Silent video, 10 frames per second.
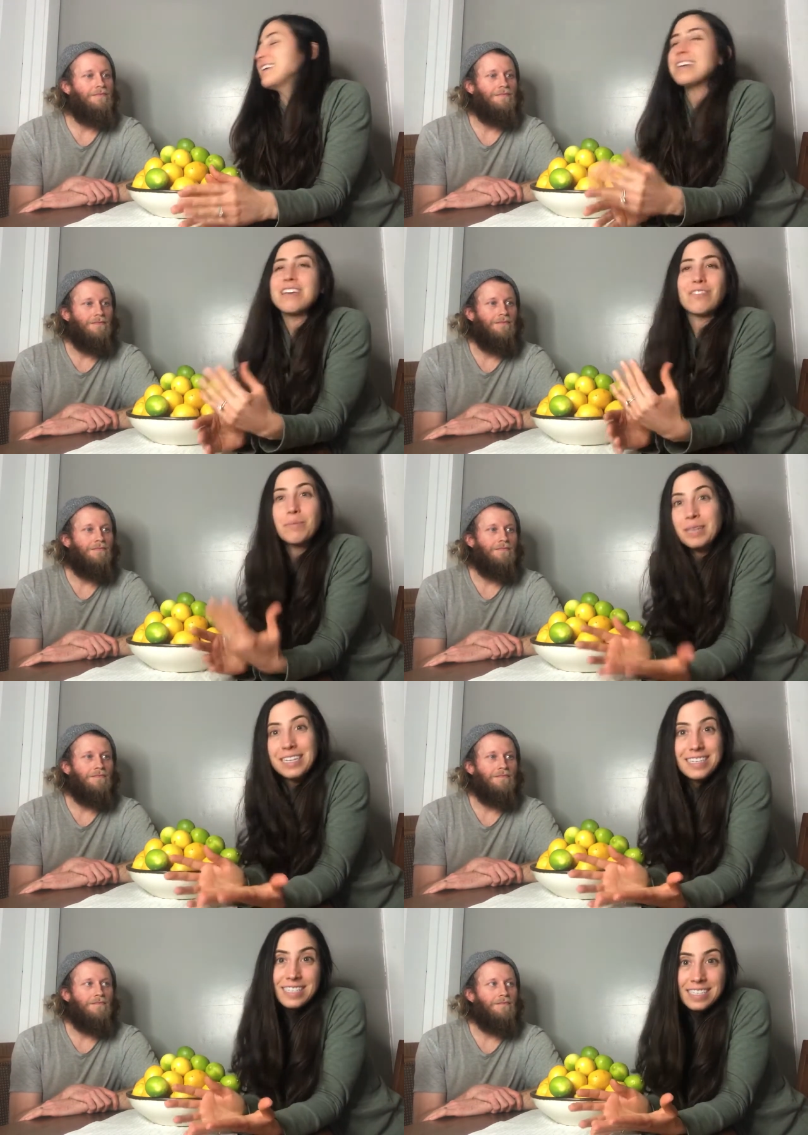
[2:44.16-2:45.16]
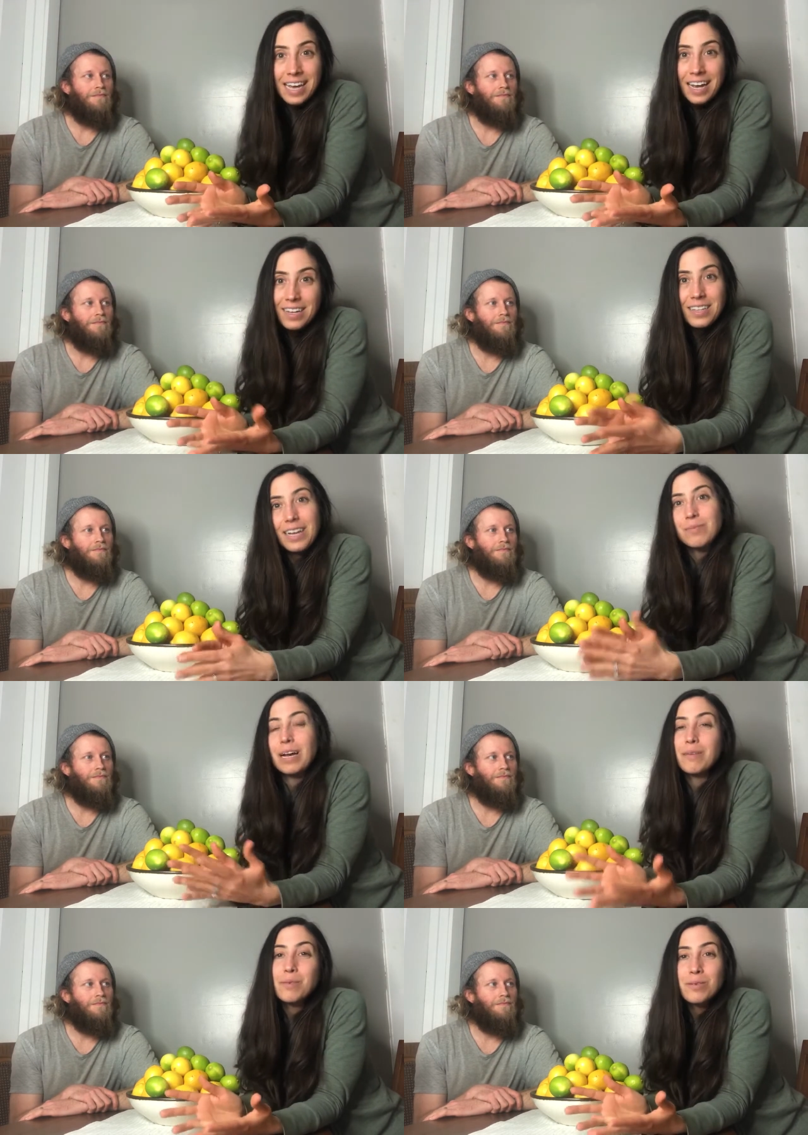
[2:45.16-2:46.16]
Speaker 1: if I'm getting sick, like my
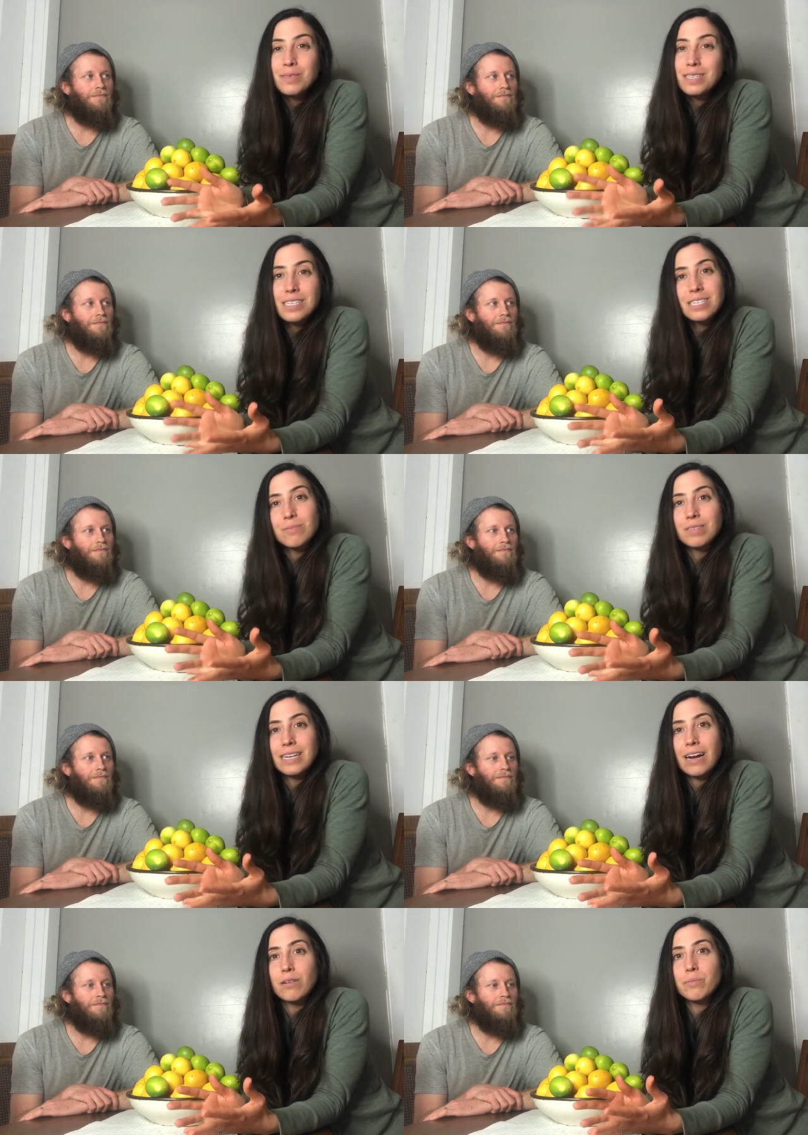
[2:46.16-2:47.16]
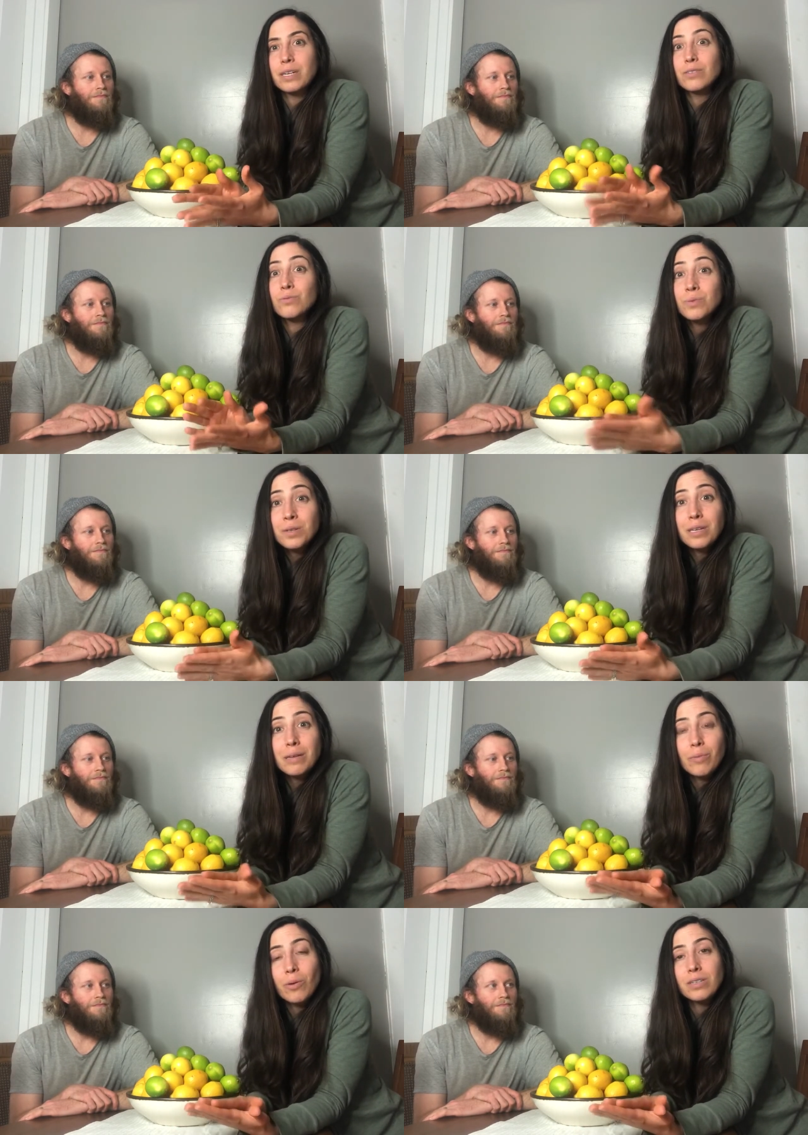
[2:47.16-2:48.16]
immune system's down, but it's really
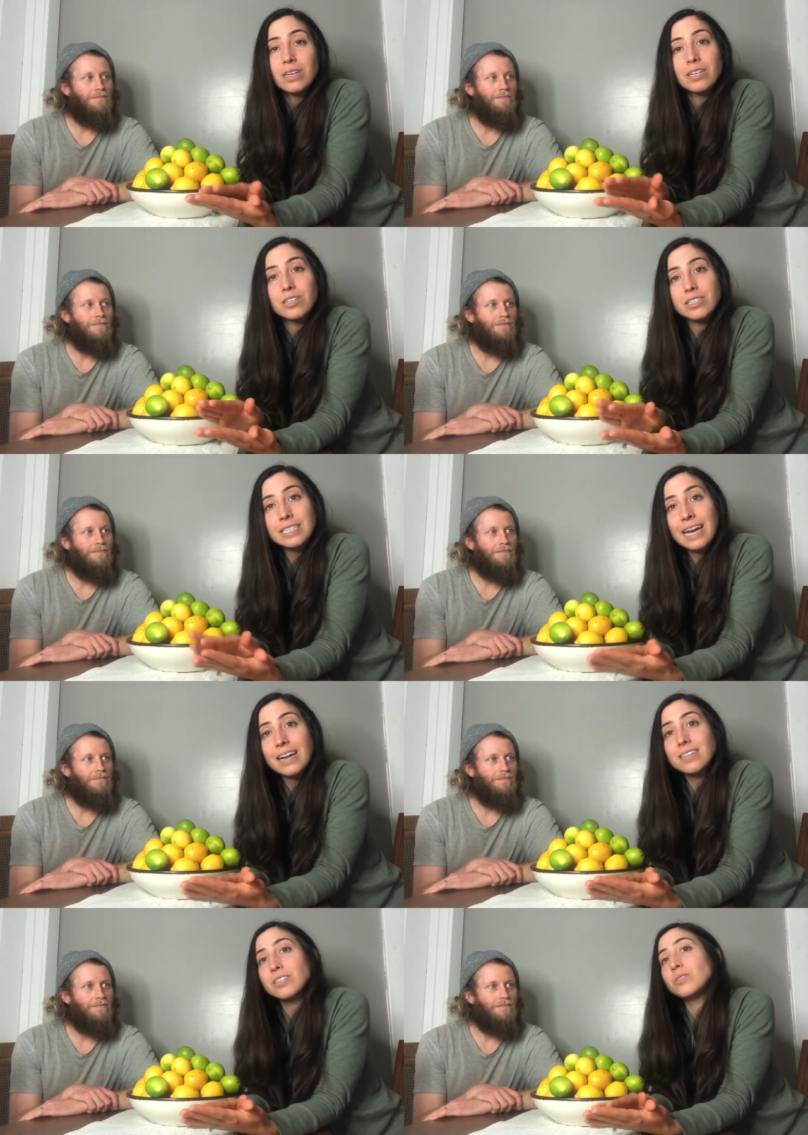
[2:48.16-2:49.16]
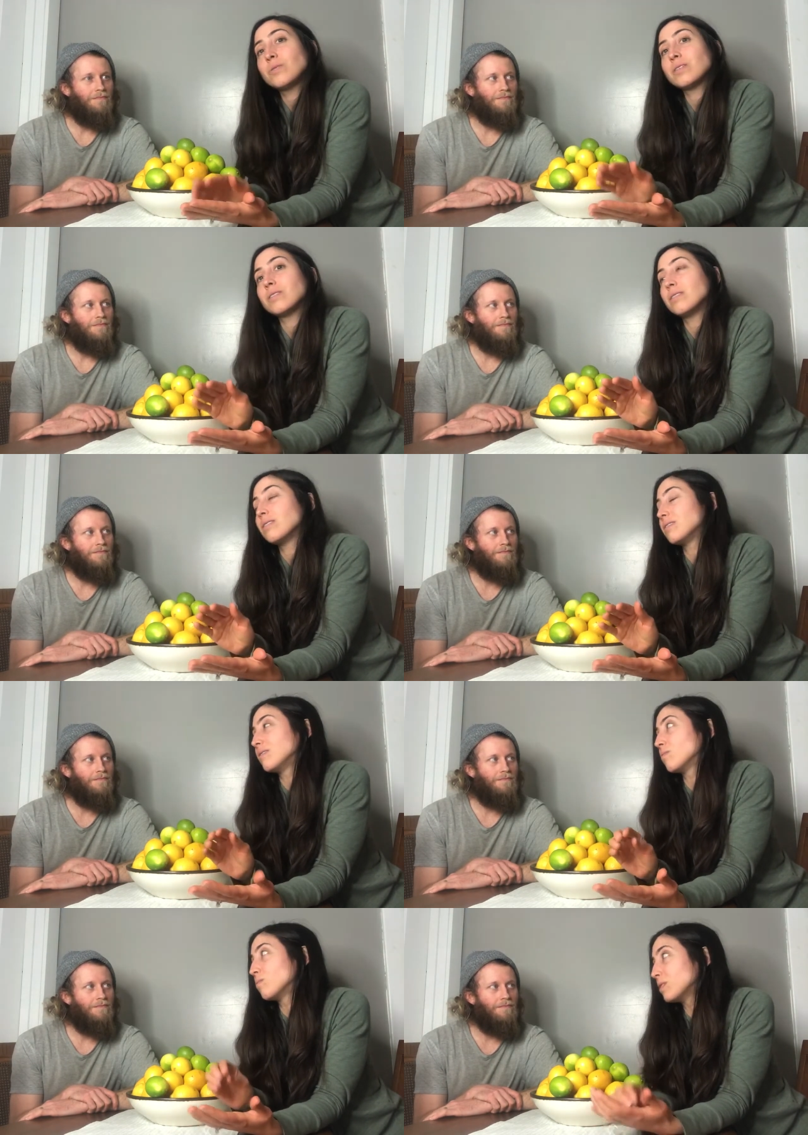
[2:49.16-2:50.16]
important to understand that you can
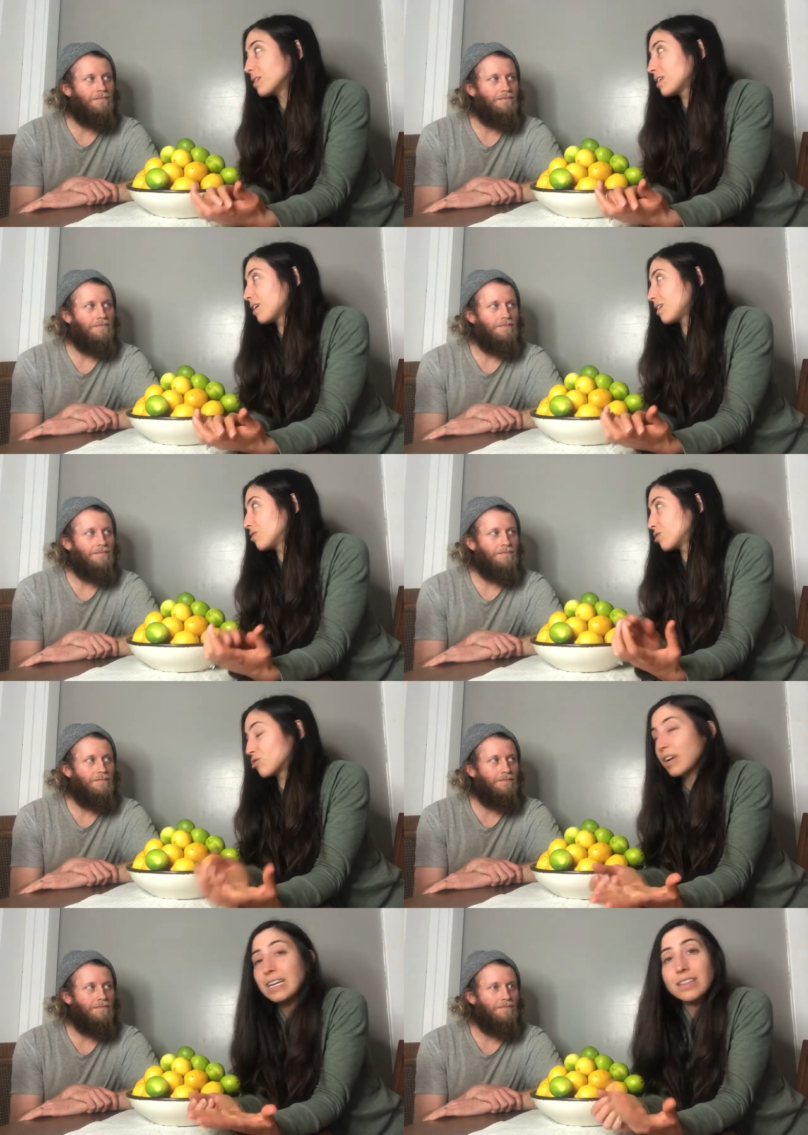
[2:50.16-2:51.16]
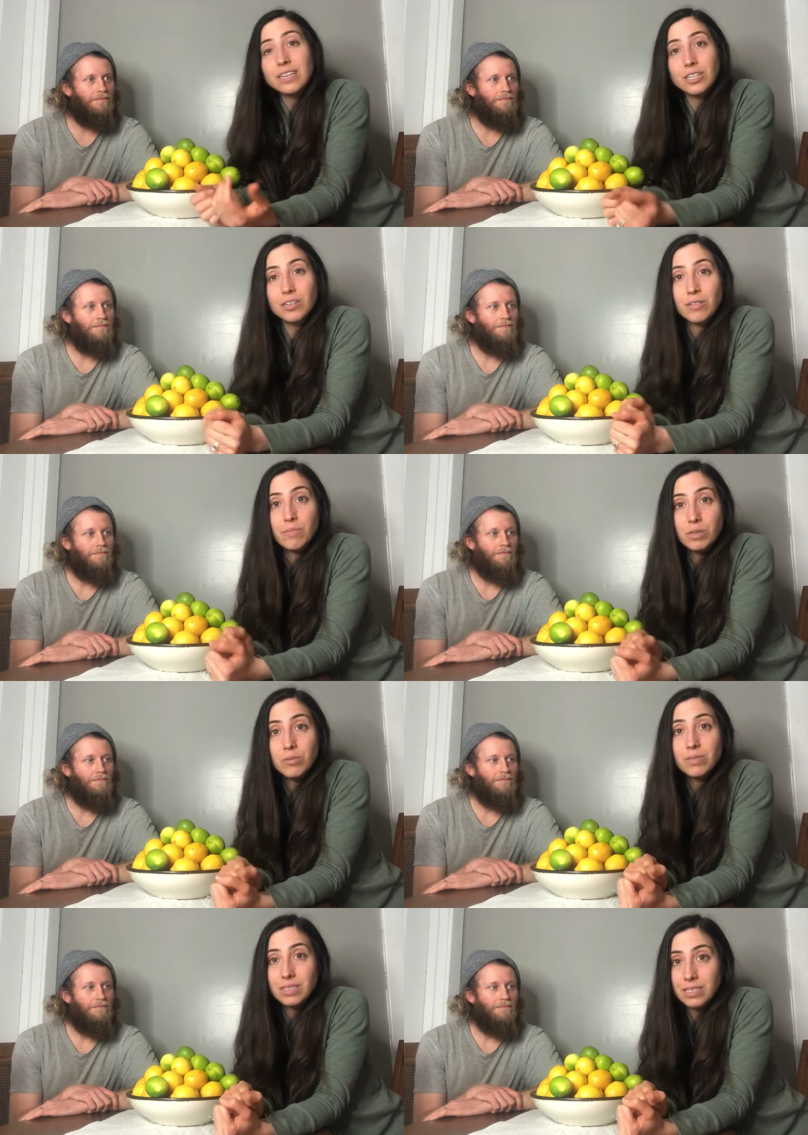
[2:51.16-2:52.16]
really strengthen your
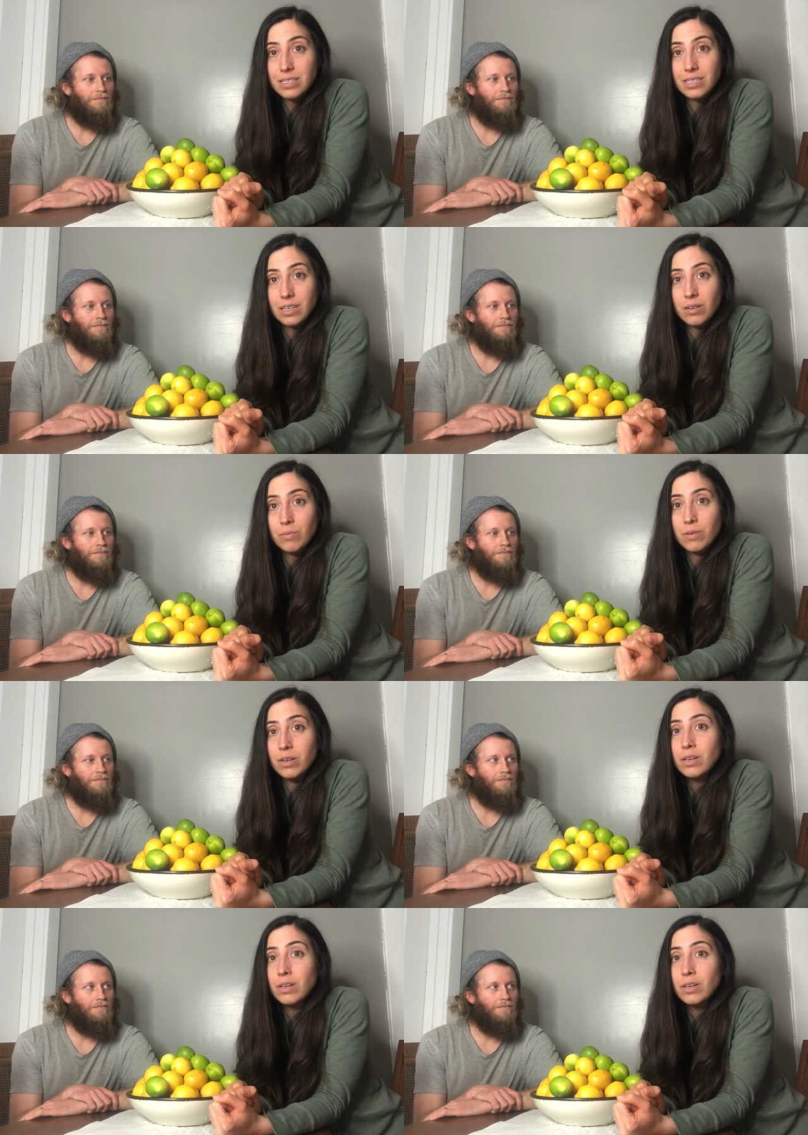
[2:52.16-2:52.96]
immune system